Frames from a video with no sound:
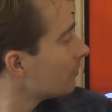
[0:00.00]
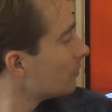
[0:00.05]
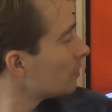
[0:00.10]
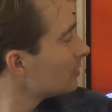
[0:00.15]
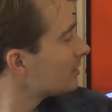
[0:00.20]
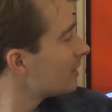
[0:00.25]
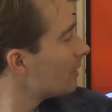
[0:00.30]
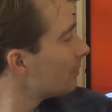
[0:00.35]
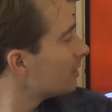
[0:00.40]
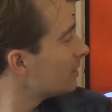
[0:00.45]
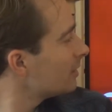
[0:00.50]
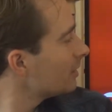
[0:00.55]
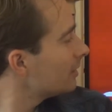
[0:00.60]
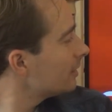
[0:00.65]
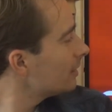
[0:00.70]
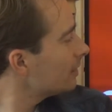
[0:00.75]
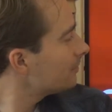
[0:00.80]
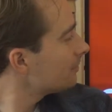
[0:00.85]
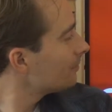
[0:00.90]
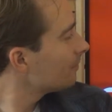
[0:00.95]
What's happening
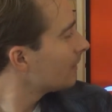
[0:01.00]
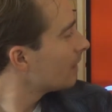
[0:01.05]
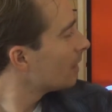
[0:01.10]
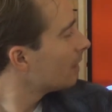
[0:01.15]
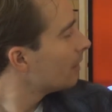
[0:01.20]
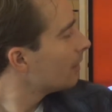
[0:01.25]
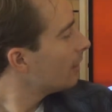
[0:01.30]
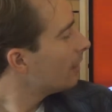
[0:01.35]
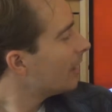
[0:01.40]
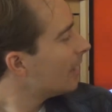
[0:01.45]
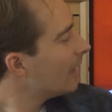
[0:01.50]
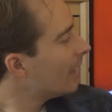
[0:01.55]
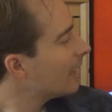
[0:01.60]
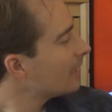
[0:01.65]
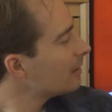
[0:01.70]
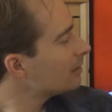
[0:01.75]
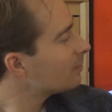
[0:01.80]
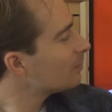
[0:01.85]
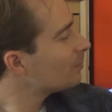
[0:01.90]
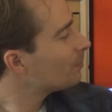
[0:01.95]
here?
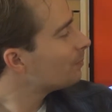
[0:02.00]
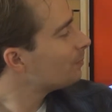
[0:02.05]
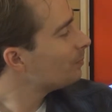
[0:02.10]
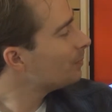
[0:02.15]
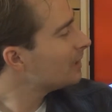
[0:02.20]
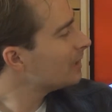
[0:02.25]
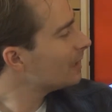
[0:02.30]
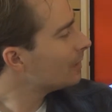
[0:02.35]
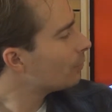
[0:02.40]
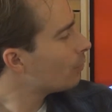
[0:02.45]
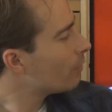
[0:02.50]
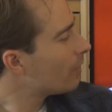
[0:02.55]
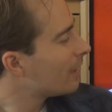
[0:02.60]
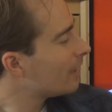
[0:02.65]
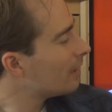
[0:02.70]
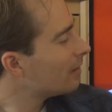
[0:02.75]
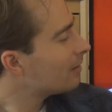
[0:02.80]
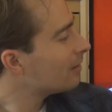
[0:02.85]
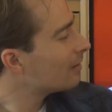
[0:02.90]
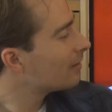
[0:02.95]
And be
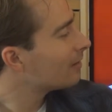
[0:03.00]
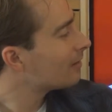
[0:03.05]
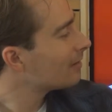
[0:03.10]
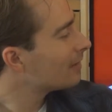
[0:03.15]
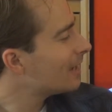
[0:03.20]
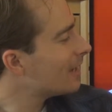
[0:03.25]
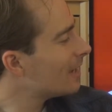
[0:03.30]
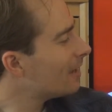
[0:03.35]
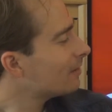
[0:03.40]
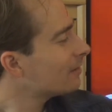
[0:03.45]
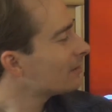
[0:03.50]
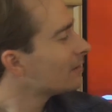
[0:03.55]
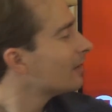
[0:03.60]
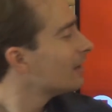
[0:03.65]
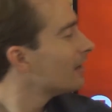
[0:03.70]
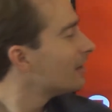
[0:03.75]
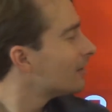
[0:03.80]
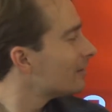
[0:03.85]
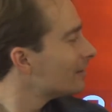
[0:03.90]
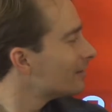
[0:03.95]
aware, yeah,
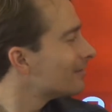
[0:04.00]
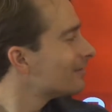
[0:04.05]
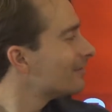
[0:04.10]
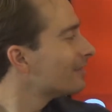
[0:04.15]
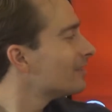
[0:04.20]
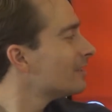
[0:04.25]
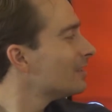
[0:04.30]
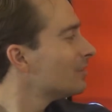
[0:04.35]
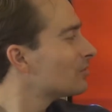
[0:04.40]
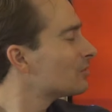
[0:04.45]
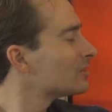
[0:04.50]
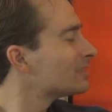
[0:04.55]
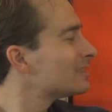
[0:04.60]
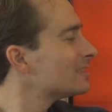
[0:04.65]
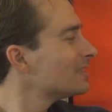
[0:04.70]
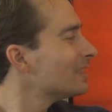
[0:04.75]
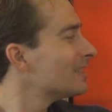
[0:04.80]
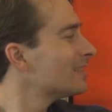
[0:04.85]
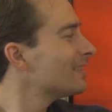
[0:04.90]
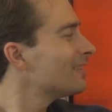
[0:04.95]
you could
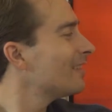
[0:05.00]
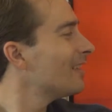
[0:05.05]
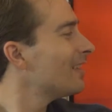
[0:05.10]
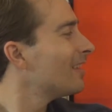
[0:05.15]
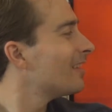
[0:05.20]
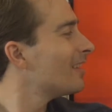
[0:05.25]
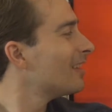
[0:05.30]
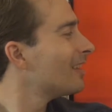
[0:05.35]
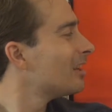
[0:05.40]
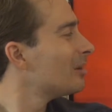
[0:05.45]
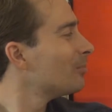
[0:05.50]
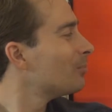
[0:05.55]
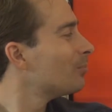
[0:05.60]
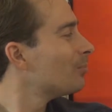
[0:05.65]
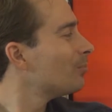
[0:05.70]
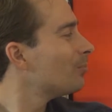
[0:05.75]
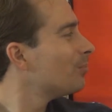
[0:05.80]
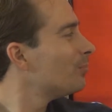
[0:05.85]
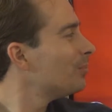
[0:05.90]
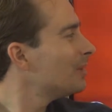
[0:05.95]
see it.
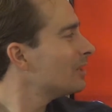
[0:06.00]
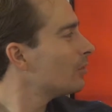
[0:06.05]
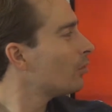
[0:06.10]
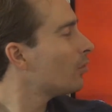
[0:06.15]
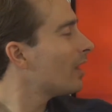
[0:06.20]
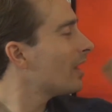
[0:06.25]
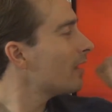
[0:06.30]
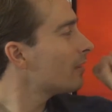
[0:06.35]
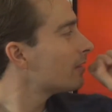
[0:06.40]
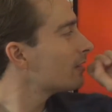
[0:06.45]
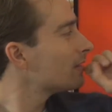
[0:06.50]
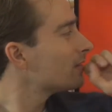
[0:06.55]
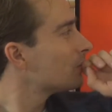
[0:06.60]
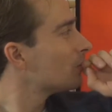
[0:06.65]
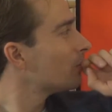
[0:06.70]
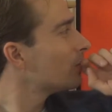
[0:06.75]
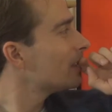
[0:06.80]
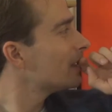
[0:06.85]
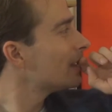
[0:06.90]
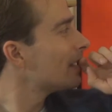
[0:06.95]
Be aware that
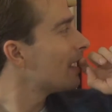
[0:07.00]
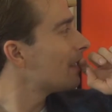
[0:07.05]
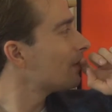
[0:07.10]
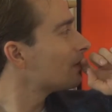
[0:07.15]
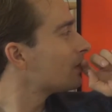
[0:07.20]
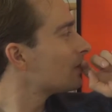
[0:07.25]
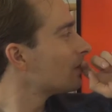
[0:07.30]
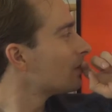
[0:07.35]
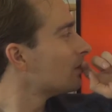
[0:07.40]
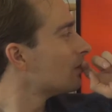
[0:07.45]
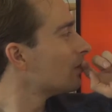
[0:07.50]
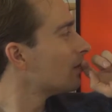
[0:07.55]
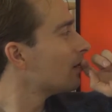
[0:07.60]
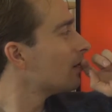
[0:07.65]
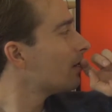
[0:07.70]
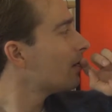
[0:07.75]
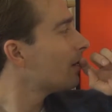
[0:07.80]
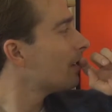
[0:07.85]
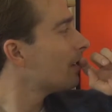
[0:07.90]
you really have to